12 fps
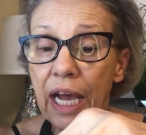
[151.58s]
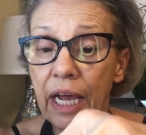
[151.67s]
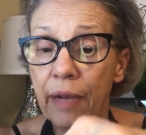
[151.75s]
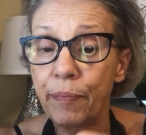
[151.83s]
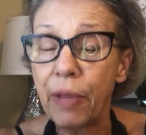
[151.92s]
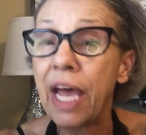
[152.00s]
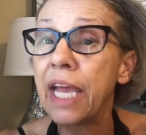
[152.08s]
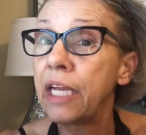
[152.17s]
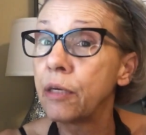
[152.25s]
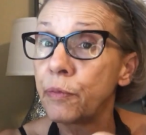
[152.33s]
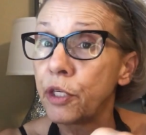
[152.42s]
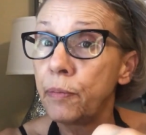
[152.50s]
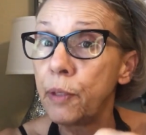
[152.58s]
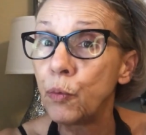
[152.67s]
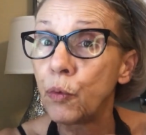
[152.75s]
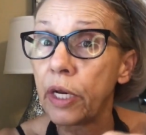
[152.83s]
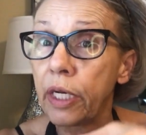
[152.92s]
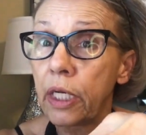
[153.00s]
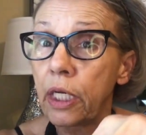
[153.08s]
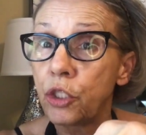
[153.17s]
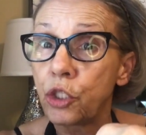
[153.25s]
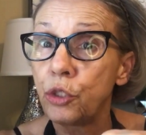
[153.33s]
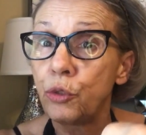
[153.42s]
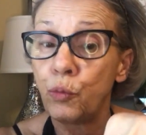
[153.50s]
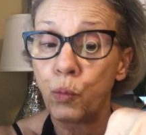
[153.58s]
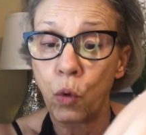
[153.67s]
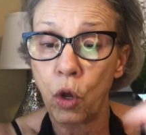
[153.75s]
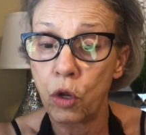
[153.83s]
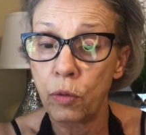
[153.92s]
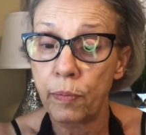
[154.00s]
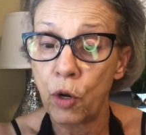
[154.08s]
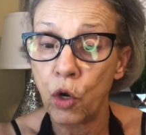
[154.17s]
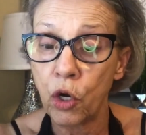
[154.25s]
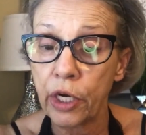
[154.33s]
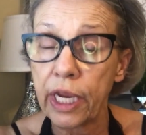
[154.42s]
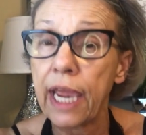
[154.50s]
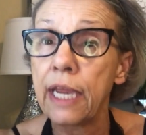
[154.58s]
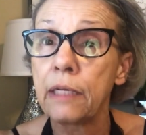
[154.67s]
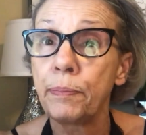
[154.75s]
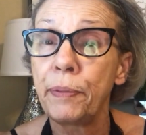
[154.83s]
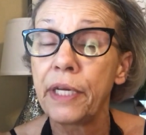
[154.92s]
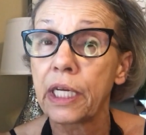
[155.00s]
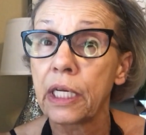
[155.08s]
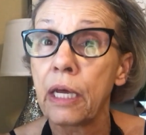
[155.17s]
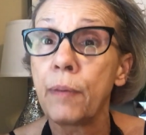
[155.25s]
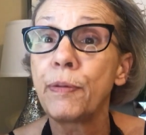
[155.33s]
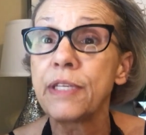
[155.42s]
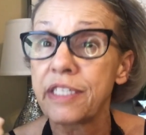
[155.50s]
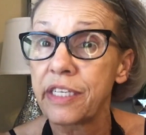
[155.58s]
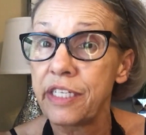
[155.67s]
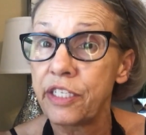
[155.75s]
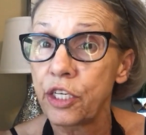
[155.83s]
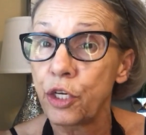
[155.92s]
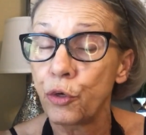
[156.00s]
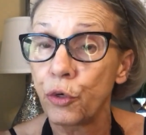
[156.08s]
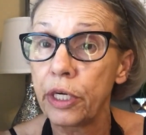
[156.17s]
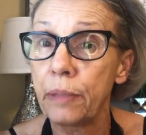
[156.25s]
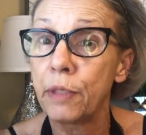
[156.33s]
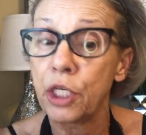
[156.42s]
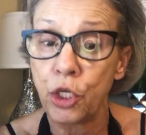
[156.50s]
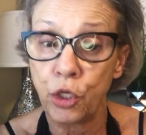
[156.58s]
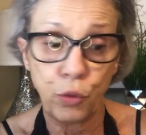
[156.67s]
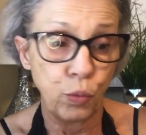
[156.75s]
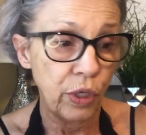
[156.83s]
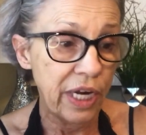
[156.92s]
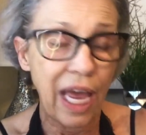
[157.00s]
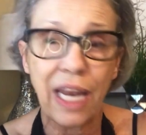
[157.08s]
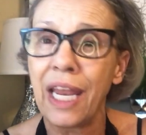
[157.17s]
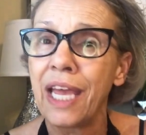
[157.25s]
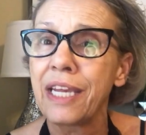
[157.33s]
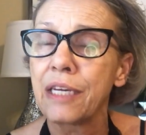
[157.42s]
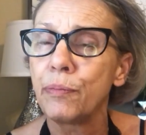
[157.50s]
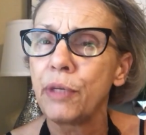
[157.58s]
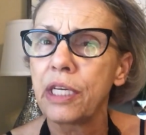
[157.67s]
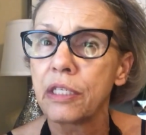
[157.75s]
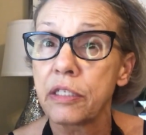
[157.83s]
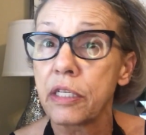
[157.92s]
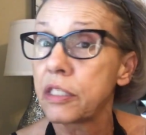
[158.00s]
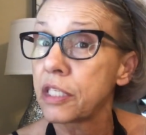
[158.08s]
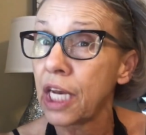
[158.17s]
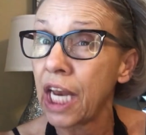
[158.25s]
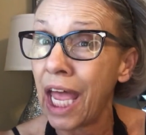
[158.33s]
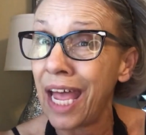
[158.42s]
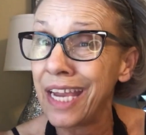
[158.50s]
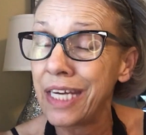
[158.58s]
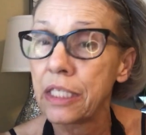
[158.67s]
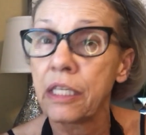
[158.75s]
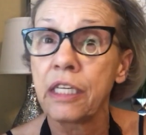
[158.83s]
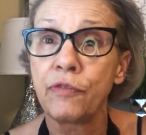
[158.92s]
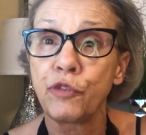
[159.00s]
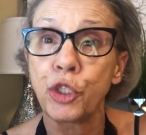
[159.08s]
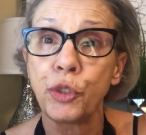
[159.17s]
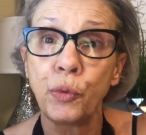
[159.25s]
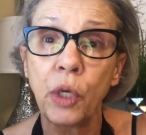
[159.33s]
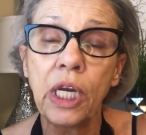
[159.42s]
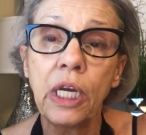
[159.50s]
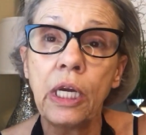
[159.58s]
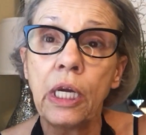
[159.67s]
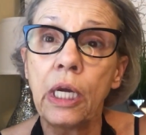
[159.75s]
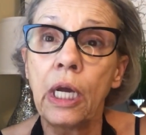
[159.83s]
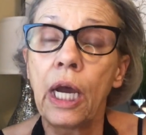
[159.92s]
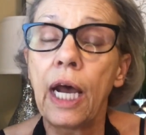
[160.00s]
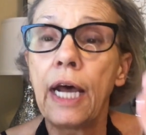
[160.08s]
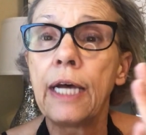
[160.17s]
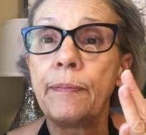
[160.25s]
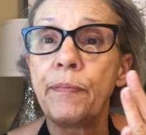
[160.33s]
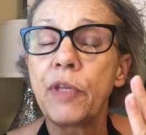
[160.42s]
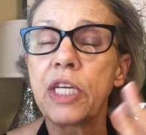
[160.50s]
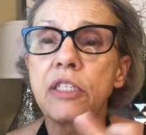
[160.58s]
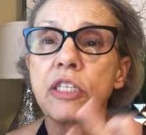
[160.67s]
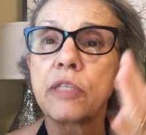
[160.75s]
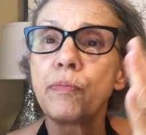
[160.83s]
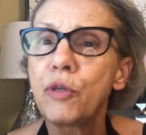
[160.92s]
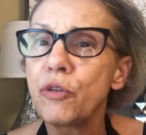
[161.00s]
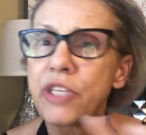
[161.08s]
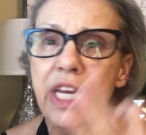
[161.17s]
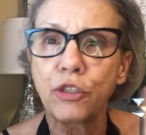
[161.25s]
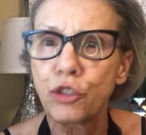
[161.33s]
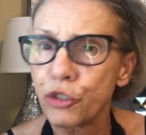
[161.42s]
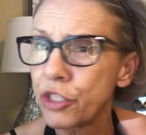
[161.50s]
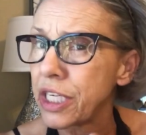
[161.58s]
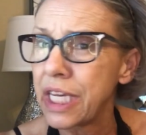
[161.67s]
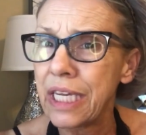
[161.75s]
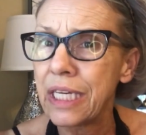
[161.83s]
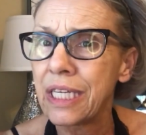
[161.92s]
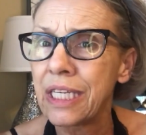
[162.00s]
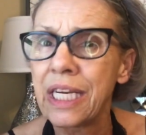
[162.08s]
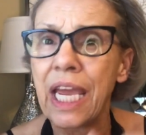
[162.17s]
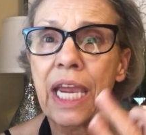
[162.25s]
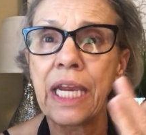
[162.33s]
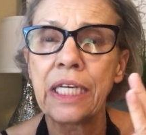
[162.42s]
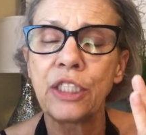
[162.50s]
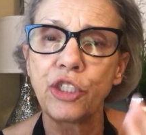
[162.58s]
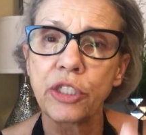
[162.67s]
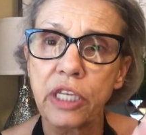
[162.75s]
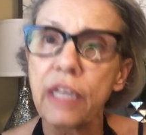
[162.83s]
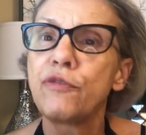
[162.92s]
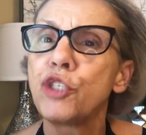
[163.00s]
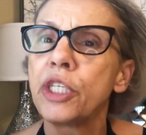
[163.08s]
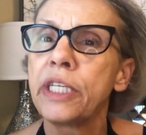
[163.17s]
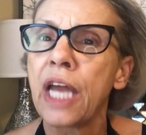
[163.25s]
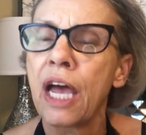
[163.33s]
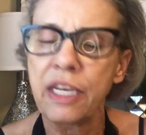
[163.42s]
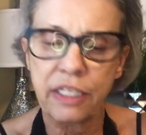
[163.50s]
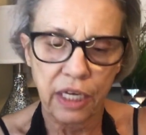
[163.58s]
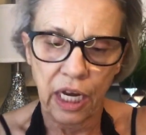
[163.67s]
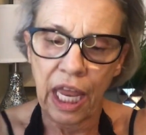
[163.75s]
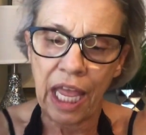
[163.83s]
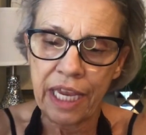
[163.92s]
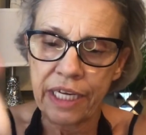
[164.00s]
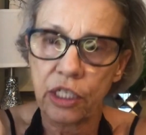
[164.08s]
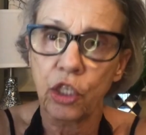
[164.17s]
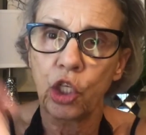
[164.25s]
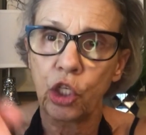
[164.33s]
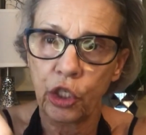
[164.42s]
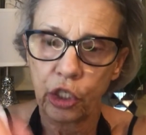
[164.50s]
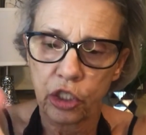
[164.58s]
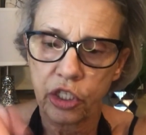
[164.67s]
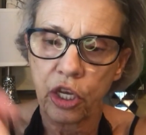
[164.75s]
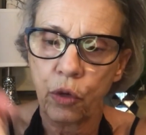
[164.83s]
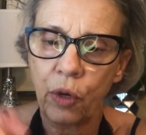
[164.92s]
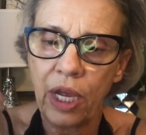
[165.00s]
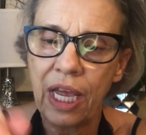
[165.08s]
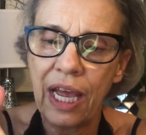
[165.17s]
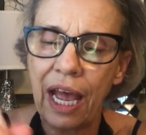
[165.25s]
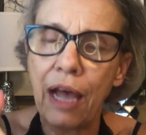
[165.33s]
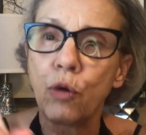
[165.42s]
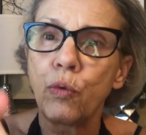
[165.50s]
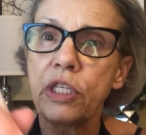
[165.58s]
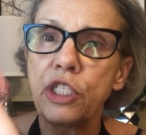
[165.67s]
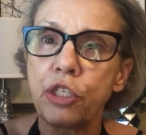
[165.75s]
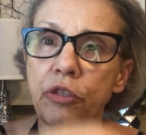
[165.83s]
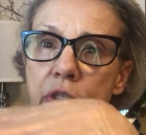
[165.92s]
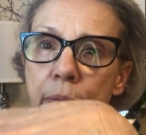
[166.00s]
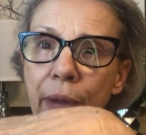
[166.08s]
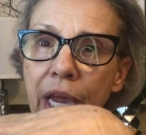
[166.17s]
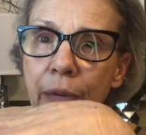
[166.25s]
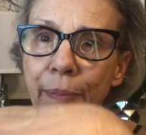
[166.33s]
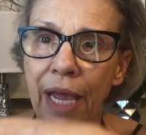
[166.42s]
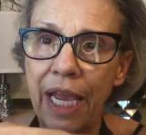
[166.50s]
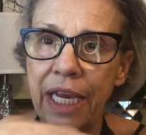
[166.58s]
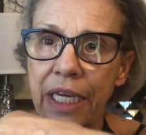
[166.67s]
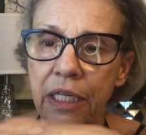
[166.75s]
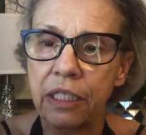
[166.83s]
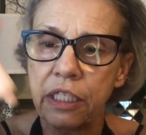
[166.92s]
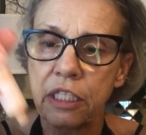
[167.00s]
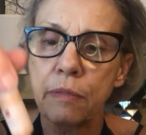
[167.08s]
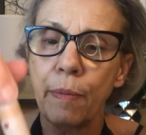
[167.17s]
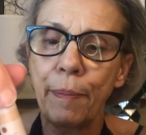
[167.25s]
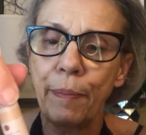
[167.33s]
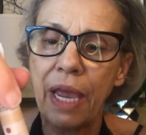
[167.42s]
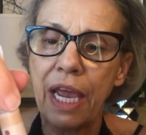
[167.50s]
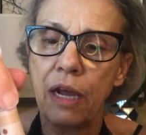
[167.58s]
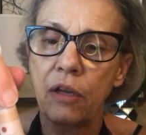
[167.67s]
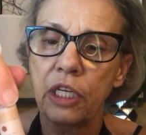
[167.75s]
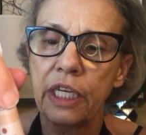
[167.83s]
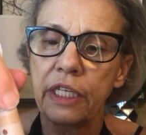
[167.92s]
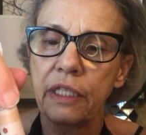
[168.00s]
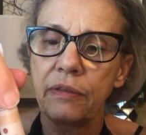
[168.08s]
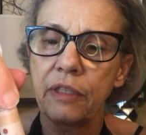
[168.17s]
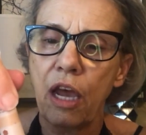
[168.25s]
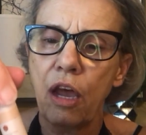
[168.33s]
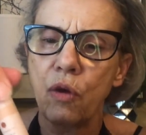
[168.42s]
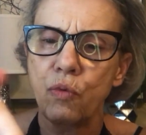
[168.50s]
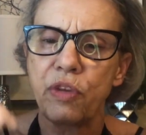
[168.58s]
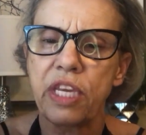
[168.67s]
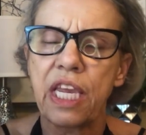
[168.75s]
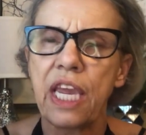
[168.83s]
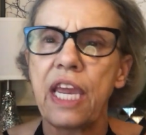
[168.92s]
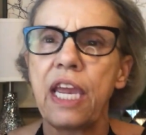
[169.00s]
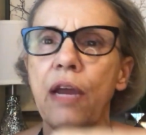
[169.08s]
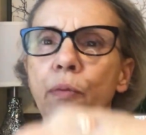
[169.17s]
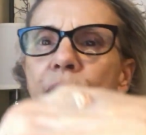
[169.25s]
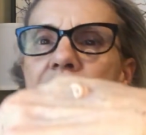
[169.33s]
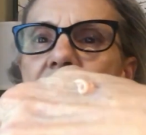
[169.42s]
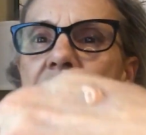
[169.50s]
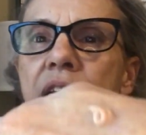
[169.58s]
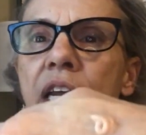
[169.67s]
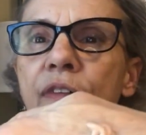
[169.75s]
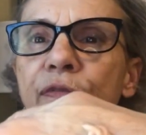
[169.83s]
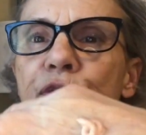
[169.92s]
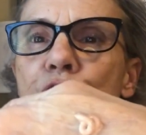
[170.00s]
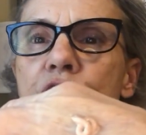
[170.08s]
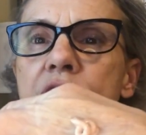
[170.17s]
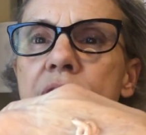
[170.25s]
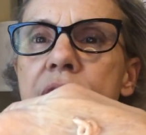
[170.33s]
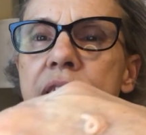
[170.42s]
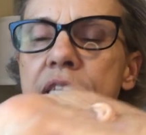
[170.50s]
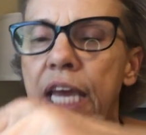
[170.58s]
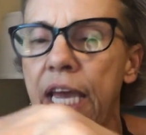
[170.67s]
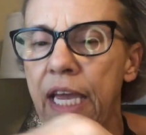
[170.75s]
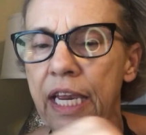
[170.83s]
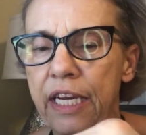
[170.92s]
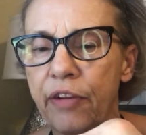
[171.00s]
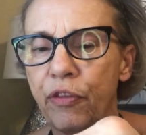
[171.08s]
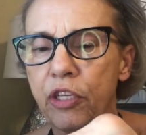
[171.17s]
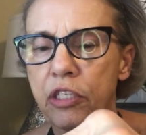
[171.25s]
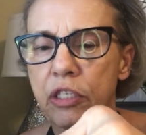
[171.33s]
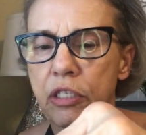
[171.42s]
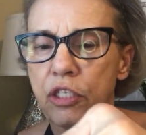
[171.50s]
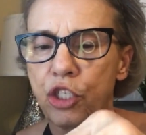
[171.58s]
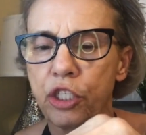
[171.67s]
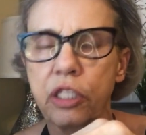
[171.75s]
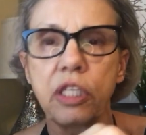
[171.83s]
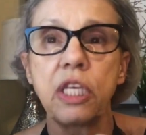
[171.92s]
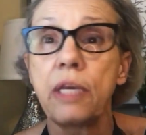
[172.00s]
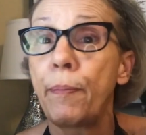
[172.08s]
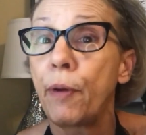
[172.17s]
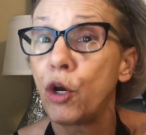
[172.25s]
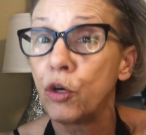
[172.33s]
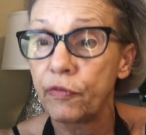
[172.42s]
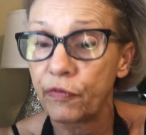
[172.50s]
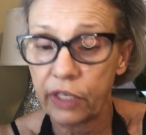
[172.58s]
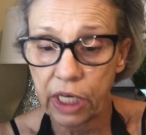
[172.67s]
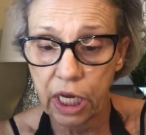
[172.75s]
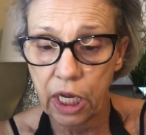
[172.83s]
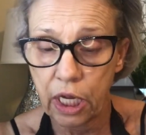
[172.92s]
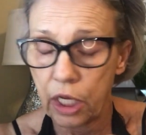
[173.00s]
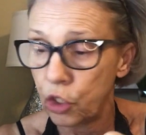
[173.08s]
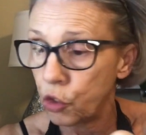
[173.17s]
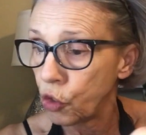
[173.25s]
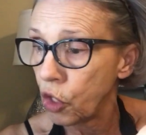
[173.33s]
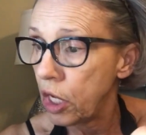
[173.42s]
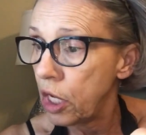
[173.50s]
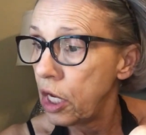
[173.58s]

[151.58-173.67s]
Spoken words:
I am going to be running to Walmart and picking up a CC cream, a new one. I like it because it's light. It gives you, it smooths out your skin and just gives you a nice light look. So I always use the back of my hand as my palette. Oh yeah, we got enough for today, and this is just the perfect color.